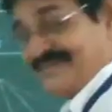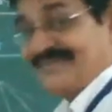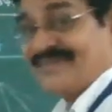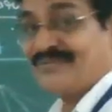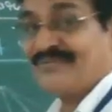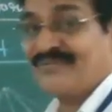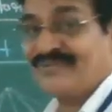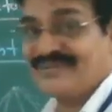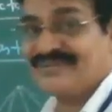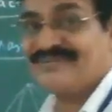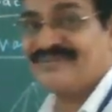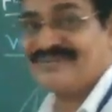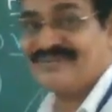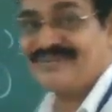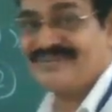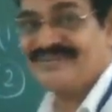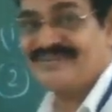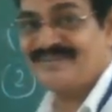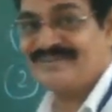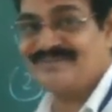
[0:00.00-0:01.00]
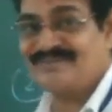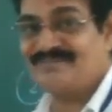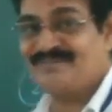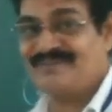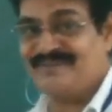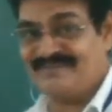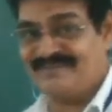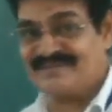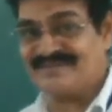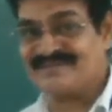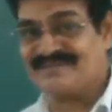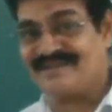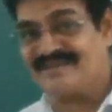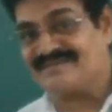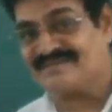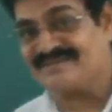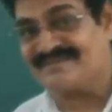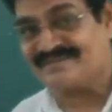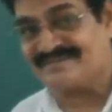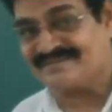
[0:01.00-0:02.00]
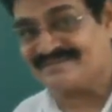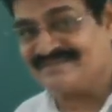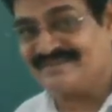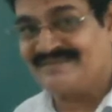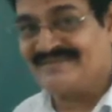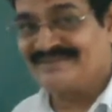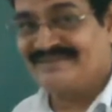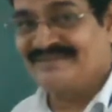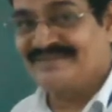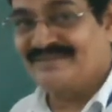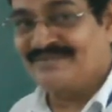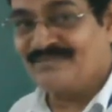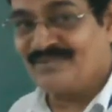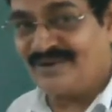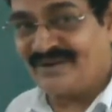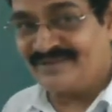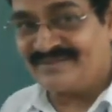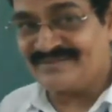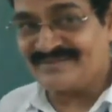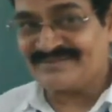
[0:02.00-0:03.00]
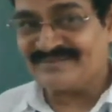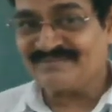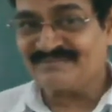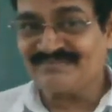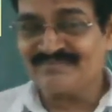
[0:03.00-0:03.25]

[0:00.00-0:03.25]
the further previous classes was